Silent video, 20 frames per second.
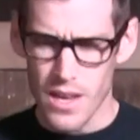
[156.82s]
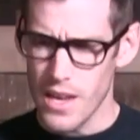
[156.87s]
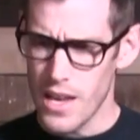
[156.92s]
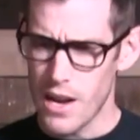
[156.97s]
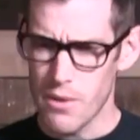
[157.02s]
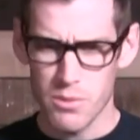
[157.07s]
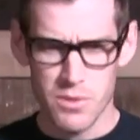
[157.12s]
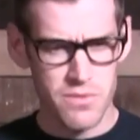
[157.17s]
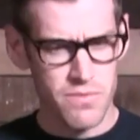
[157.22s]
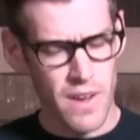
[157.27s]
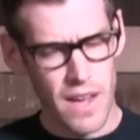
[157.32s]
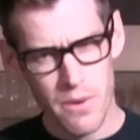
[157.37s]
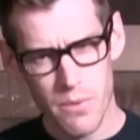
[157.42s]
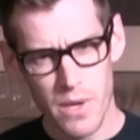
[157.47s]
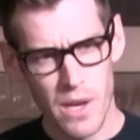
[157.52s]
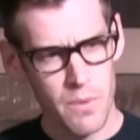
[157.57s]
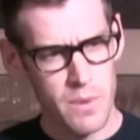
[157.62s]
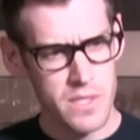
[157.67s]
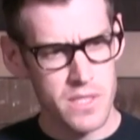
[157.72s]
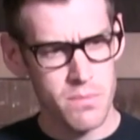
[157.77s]
I was fine
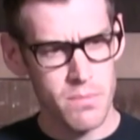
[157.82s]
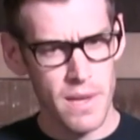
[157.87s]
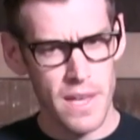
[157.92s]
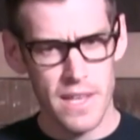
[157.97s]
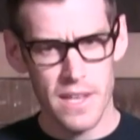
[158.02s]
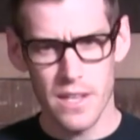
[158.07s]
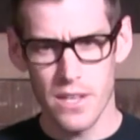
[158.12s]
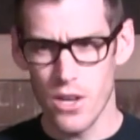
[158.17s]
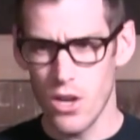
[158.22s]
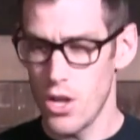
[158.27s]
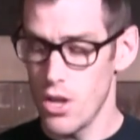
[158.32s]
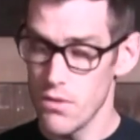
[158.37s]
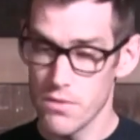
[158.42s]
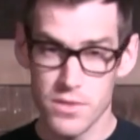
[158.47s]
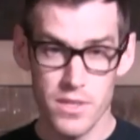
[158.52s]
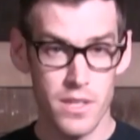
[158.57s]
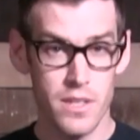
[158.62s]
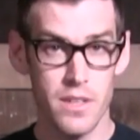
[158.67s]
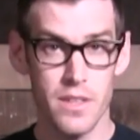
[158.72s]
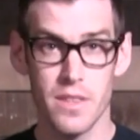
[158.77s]
when I went to bed, and all of a
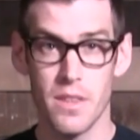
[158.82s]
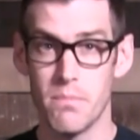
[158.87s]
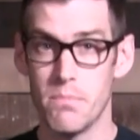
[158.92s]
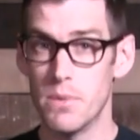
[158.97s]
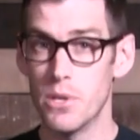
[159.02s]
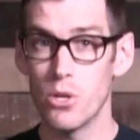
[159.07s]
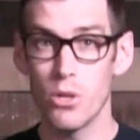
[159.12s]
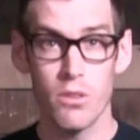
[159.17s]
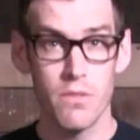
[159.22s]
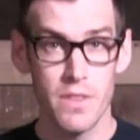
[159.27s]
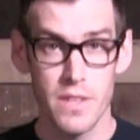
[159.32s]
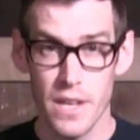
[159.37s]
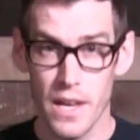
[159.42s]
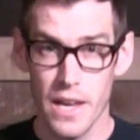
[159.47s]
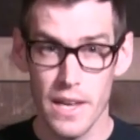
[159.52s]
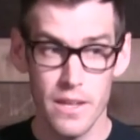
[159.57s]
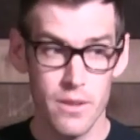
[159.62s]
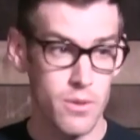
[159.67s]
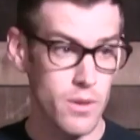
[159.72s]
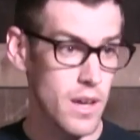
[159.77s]
sudden, in the middle of the
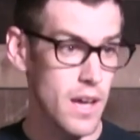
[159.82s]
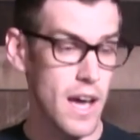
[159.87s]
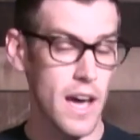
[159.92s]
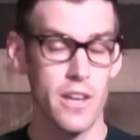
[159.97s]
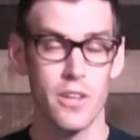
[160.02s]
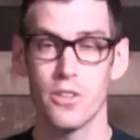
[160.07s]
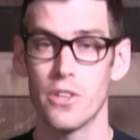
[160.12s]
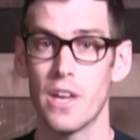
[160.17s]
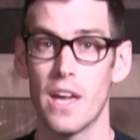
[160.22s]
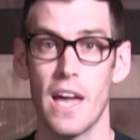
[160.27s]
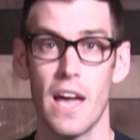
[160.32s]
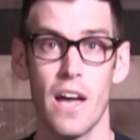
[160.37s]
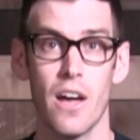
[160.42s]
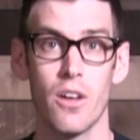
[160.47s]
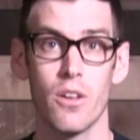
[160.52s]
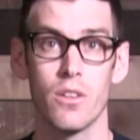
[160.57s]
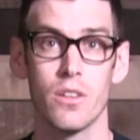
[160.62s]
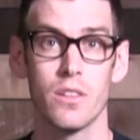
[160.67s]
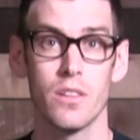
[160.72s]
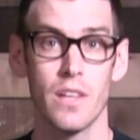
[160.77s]
night, I don't know
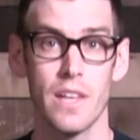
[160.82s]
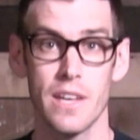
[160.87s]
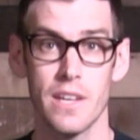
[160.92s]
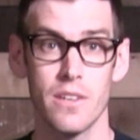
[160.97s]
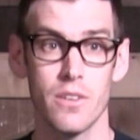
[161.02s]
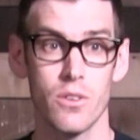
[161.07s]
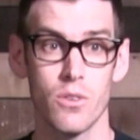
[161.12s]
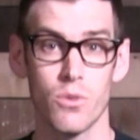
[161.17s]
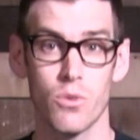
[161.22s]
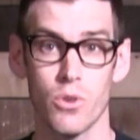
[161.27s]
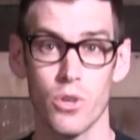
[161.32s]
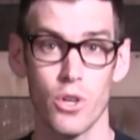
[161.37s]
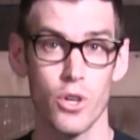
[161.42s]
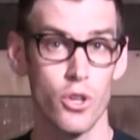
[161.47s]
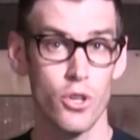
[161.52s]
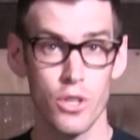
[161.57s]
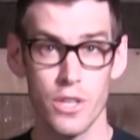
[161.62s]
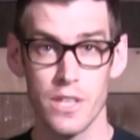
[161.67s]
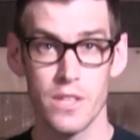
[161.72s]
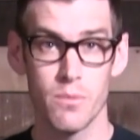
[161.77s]
how late or
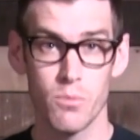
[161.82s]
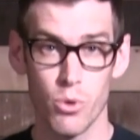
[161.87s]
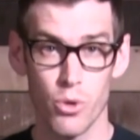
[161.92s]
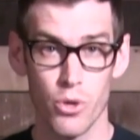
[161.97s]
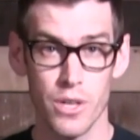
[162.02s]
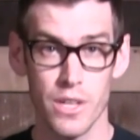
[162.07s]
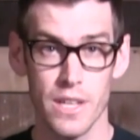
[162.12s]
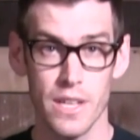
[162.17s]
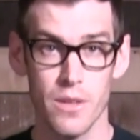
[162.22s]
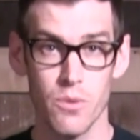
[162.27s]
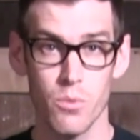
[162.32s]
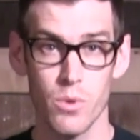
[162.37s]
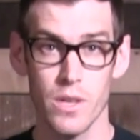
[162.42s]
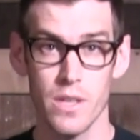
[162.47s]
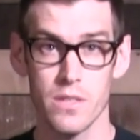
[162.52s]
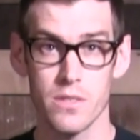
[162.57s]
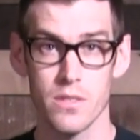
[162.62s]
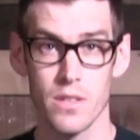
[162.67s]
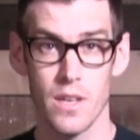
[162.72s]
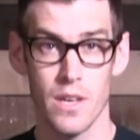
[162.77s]
early in the morning it
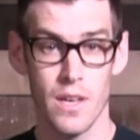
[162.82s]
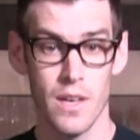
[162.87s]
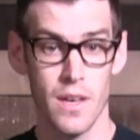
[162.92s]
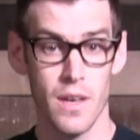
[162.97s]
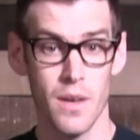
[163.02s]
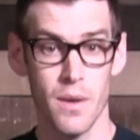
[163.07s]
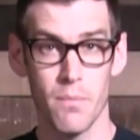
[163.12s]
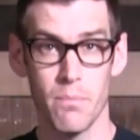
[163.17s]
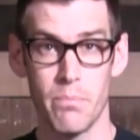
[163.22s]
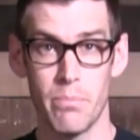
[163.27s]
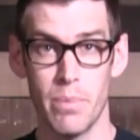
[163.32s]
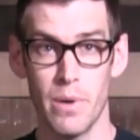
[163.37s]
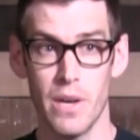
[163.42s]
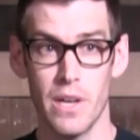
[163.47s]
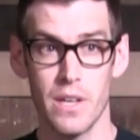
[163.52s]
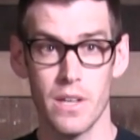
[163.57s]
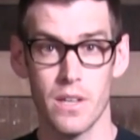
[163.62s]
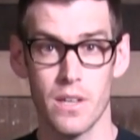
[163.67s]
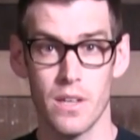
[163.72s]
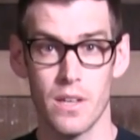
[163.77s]
was,
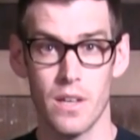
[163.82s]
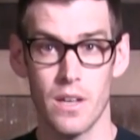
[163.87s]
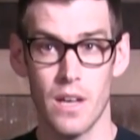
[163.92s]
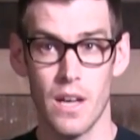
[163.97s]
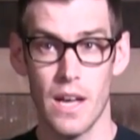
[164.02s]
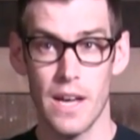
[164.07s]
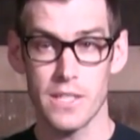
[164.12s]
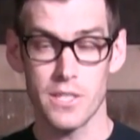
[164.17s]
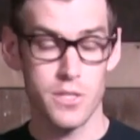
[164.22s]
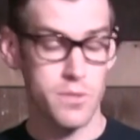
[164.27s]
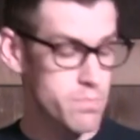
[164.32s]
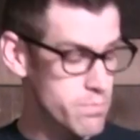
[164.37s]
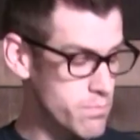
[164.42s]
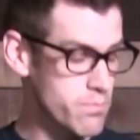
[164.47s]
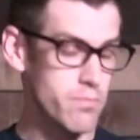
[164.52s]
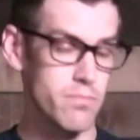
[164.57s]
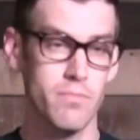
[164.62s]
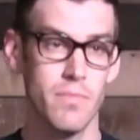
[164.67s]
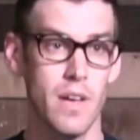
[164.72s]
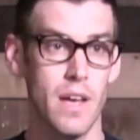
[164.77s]
but
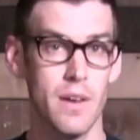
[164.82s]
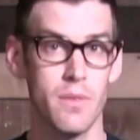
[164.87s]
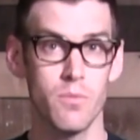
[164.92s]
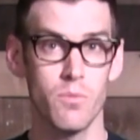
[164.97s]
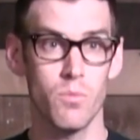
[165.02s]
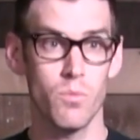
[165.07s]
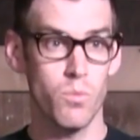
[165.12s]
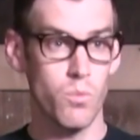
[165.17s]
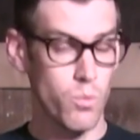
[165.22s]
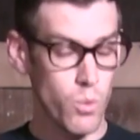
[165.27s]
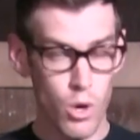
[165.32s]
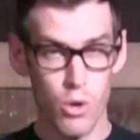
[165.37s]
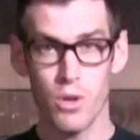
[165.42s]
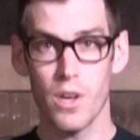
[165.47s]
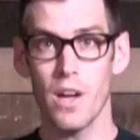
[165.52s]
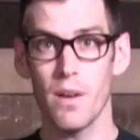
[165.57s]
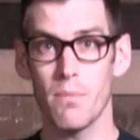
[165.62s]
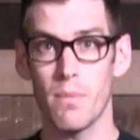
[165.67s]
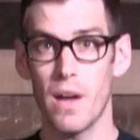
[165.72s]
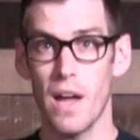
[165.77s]
I woke
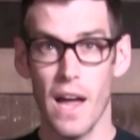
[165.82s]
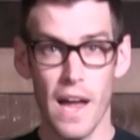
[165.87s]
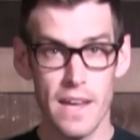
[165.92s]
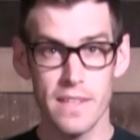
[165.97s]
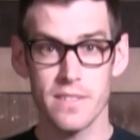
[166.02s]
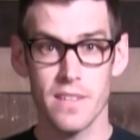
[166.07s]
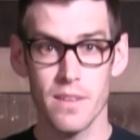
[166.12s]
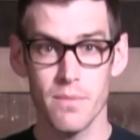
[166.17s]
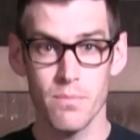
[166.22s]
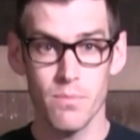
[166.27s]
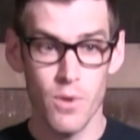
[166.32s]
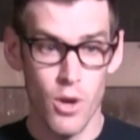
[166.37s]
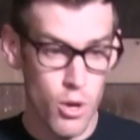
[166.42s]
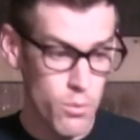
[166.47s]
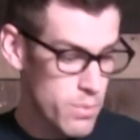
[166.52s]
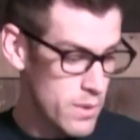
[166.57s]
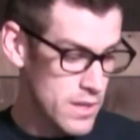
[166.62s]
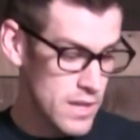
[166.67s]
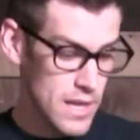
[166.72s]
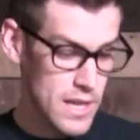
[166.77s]
up, my eyes came
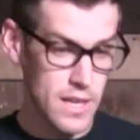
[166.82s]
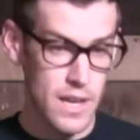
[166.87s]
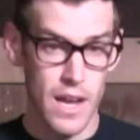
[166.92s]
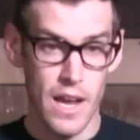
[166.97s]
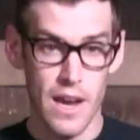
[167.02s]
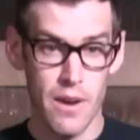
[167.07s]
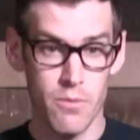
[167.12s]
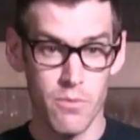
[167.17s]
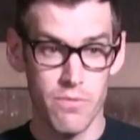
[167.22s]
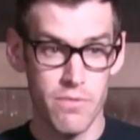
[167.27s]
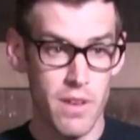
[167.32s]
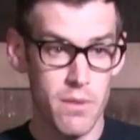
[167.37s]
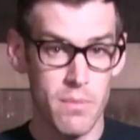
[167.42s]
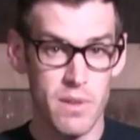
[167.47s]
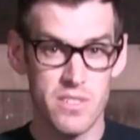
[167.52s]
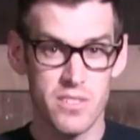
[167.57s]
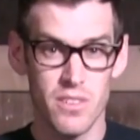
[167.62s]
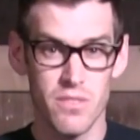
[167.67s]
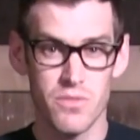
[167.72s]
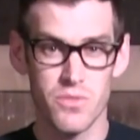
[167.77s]
open, and I felt
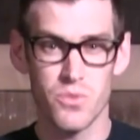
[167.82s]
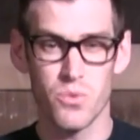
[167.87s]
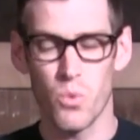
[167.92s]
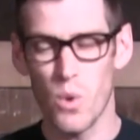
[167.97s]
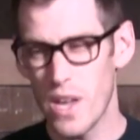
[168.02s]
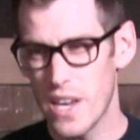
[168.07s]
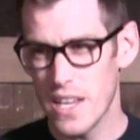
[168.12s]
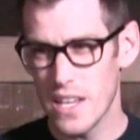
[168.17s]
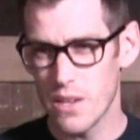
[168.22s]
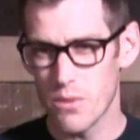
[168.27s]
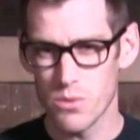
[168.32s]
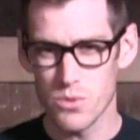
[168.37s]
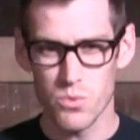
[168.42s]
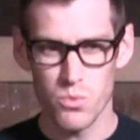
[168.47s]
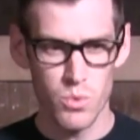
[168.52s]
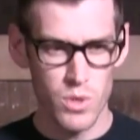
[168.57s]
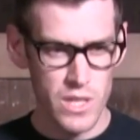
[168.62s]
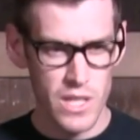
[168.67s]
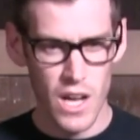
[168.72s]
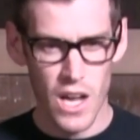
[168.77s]
myself sweating. I was
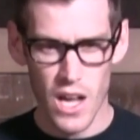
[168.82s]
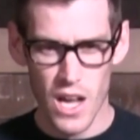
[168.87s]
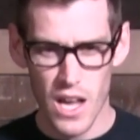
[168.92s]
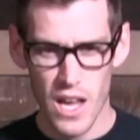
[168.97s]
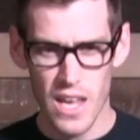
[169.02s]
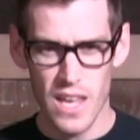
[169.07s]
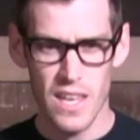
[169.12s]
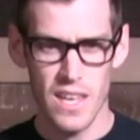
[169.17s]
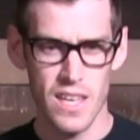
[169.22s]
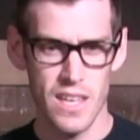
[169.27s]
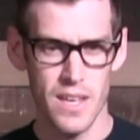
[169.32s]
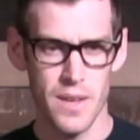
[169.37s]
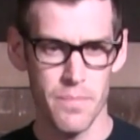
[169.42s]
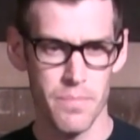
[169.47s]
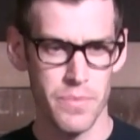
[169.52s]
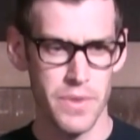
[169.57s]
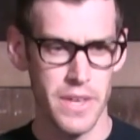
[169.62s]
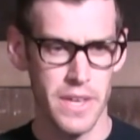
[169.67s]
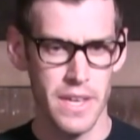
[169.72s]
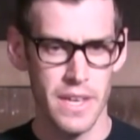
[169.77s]
really hot, and
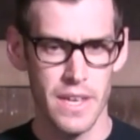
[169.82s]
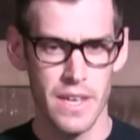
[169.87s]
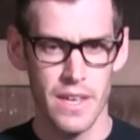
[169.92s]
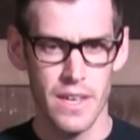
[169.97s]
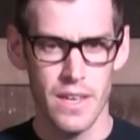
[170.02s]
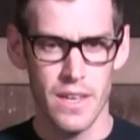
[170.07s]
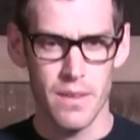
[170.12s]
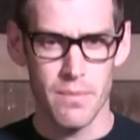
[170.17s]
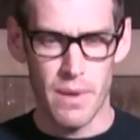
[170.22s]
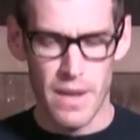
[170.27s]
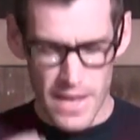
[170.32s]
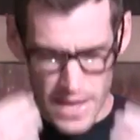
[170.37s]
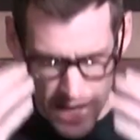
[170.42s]
my